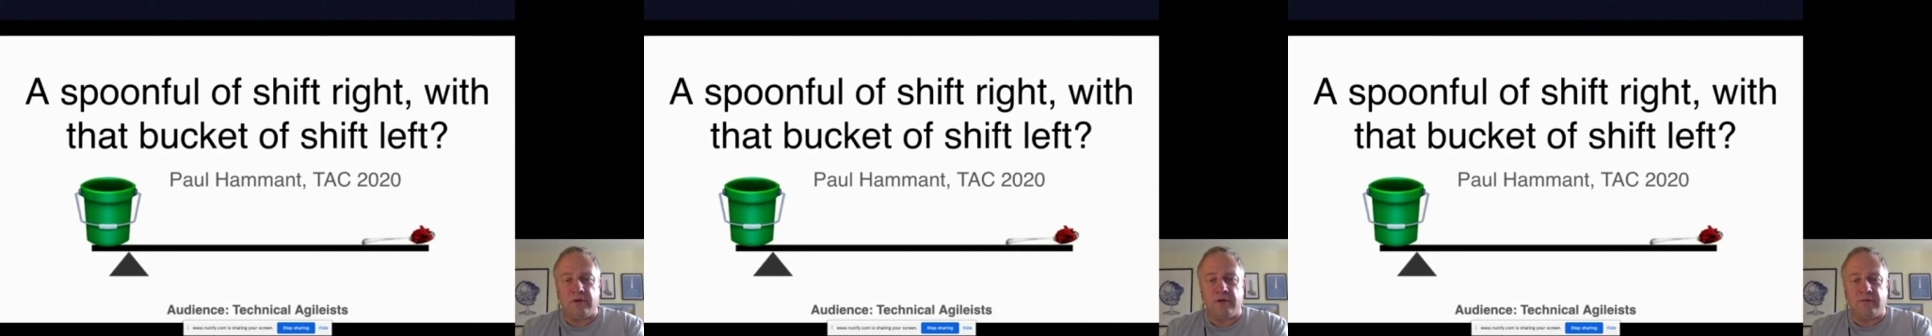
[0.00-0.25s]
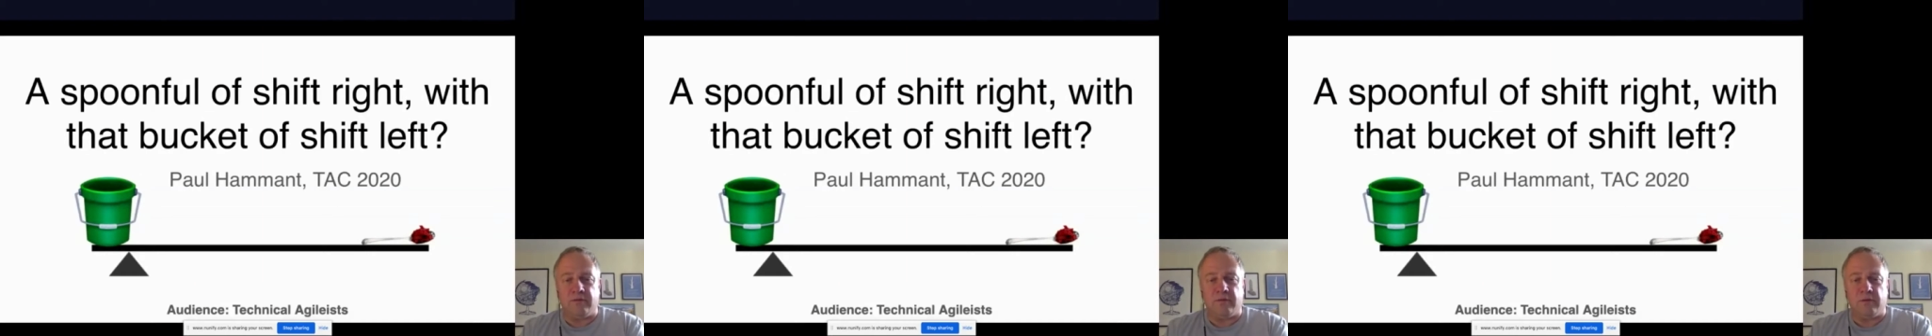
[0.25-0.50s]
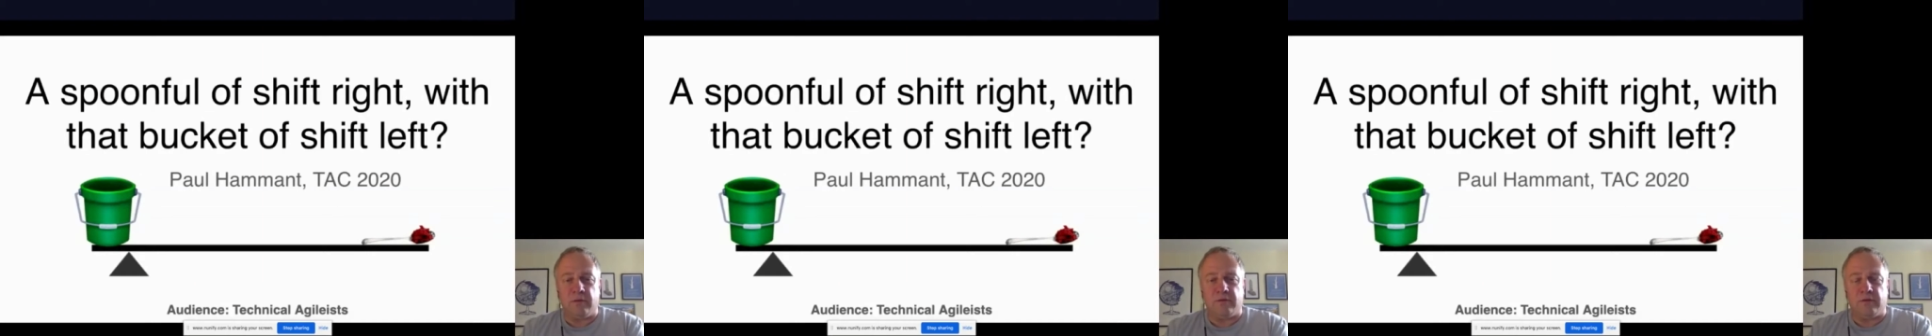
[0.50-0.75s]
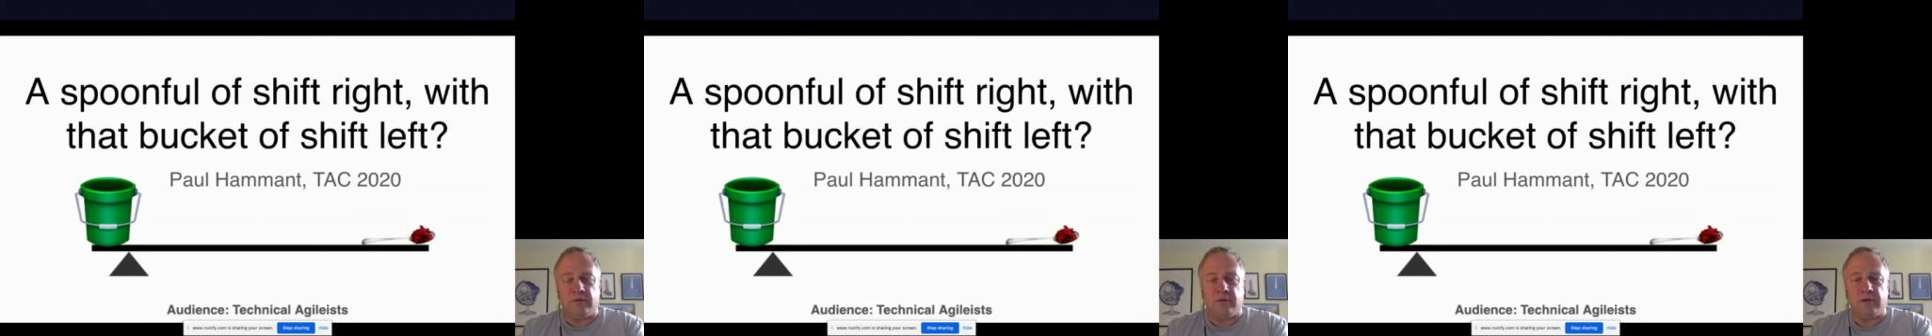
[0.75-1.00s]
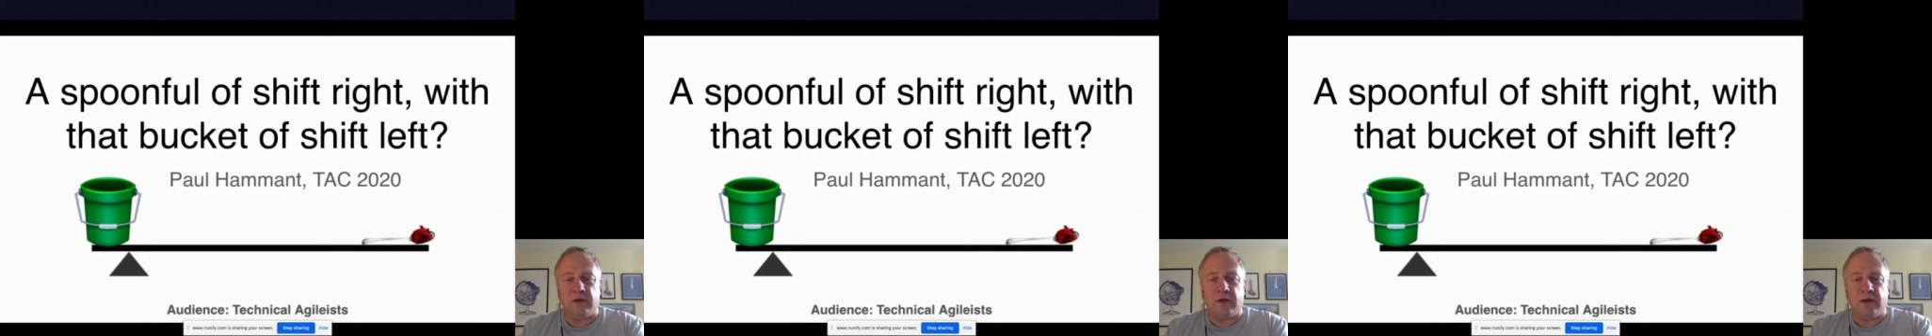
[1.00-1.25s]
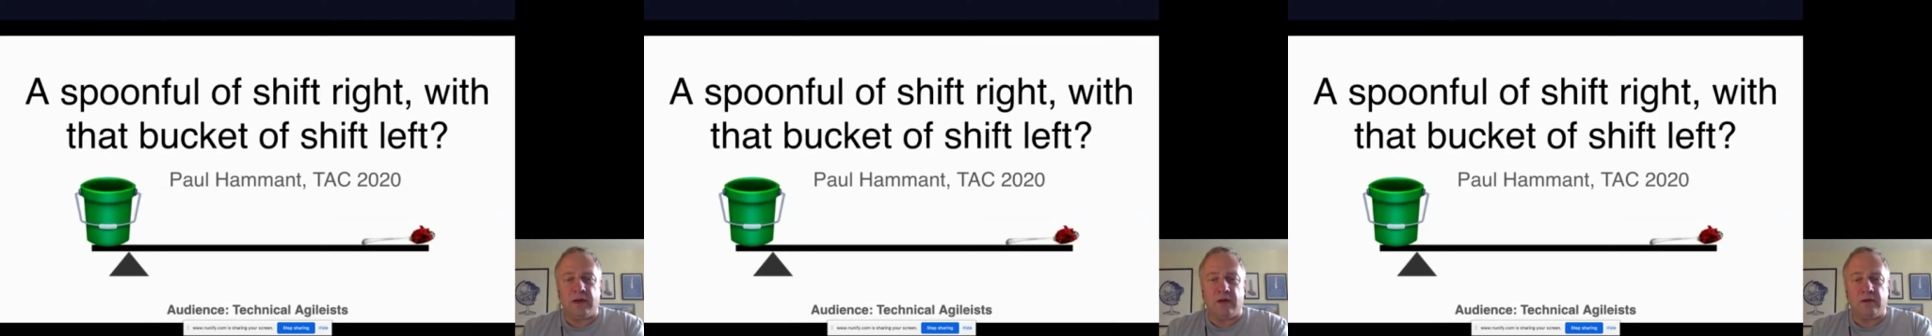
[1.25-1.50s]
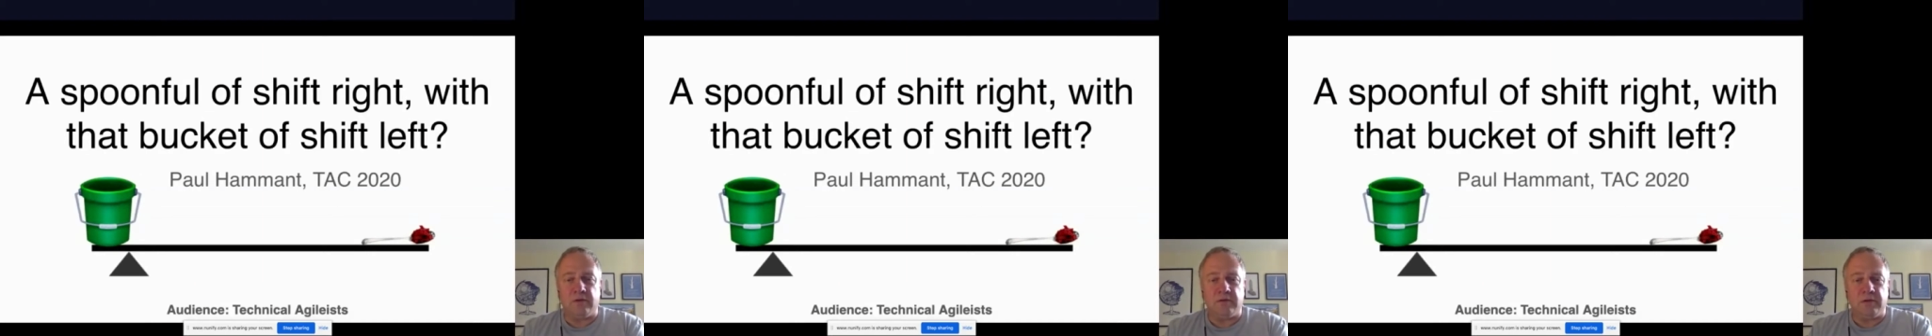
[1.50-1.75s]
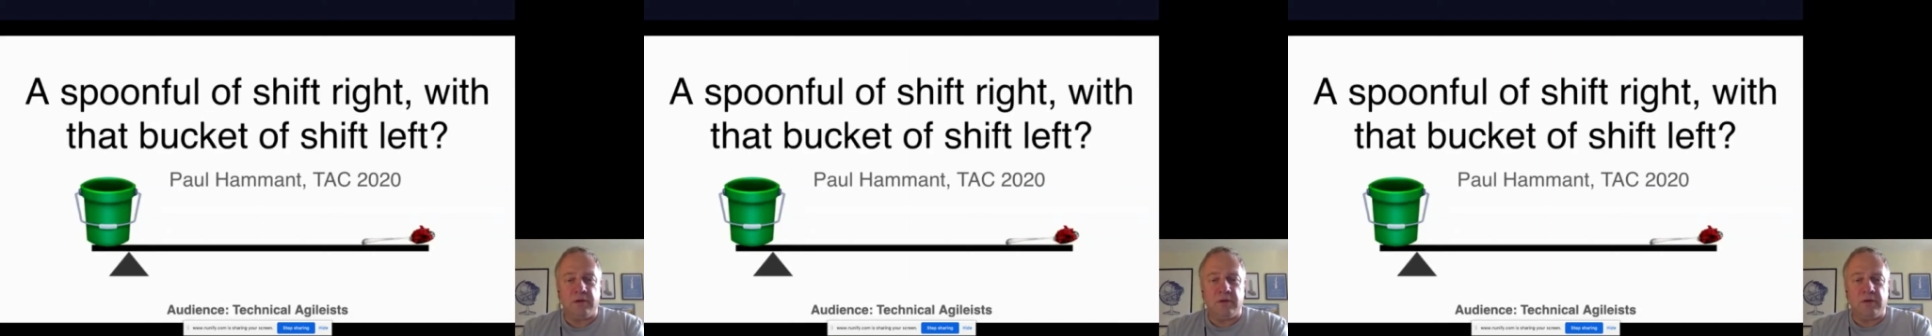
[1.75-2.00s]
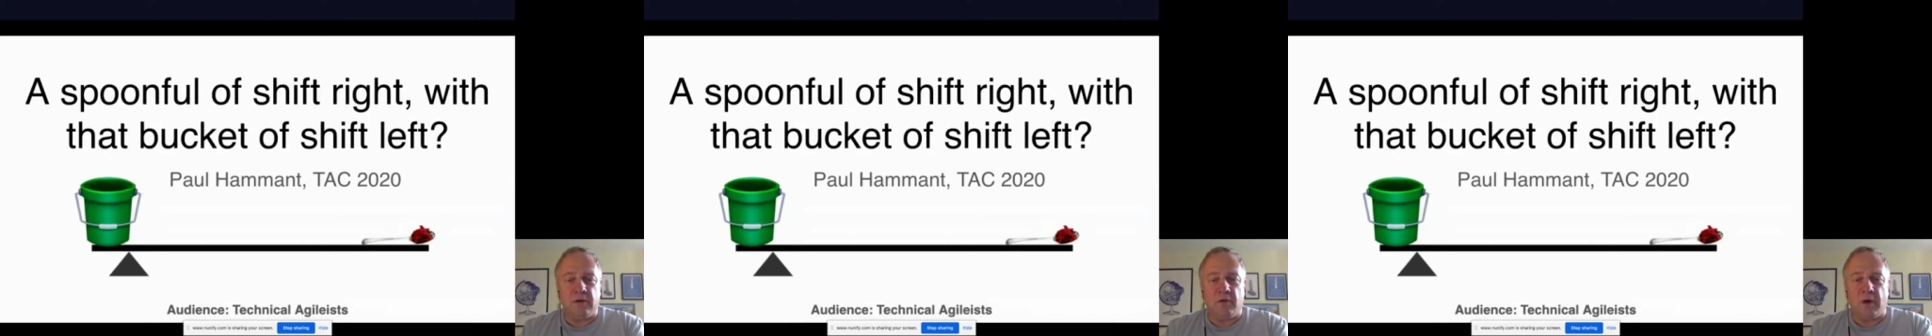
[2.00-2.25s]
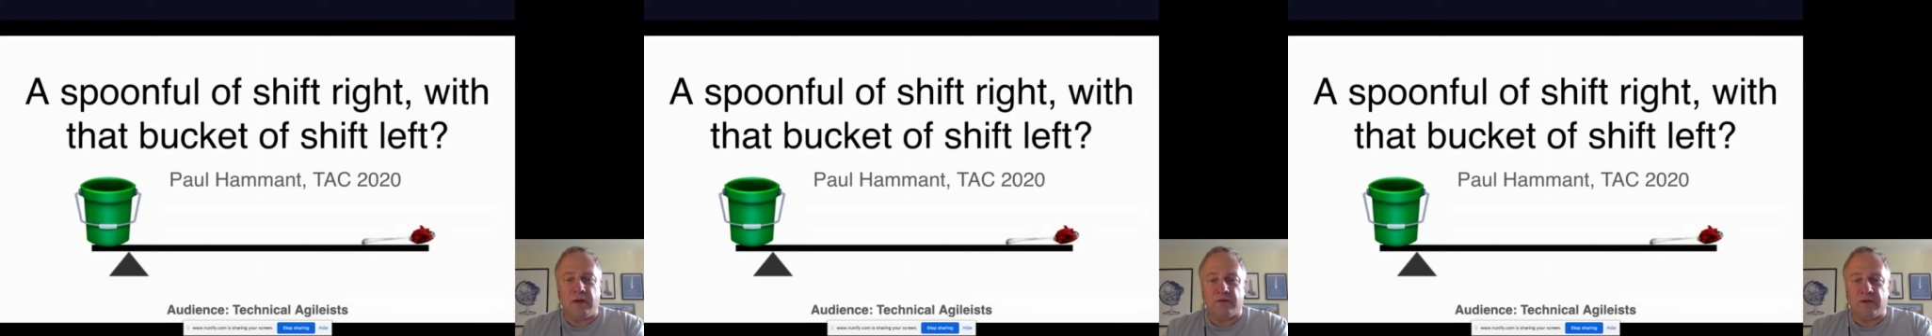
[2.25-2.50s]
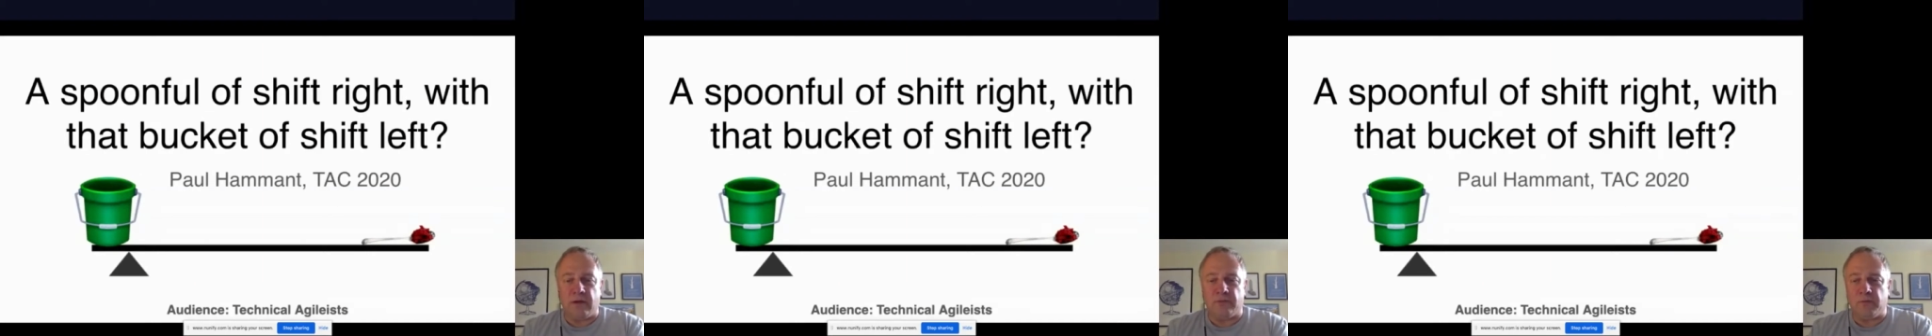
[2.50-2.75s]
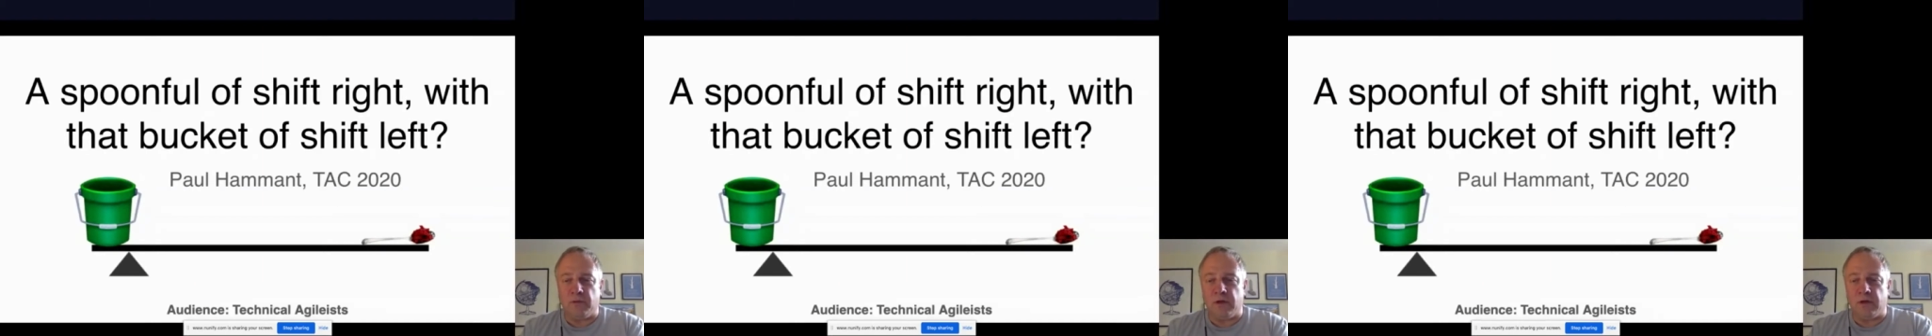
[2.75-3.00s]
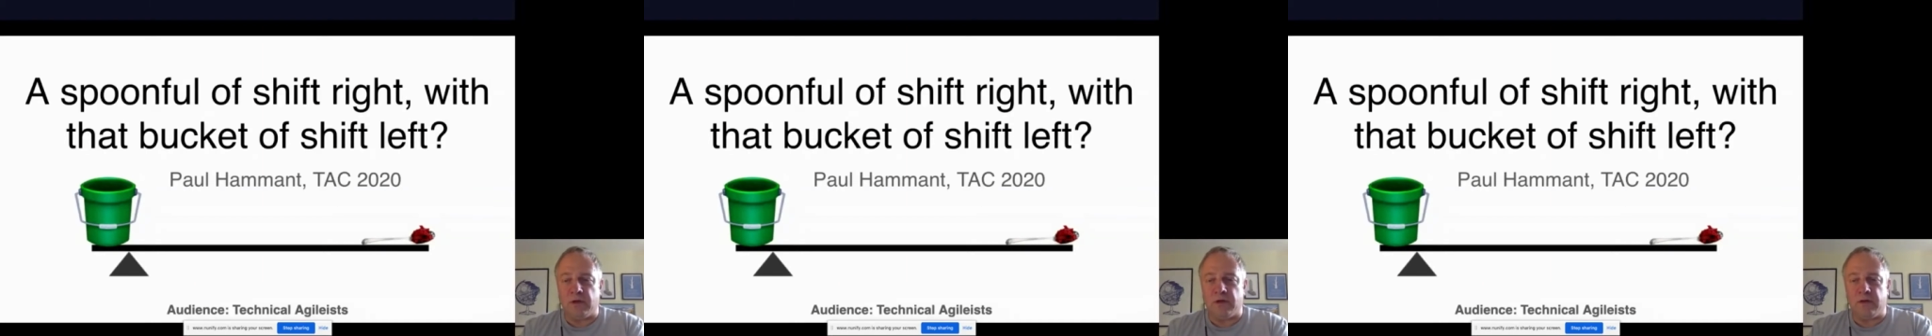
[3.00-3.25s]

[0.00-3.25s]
And if everyone's understanding how weighing scales work,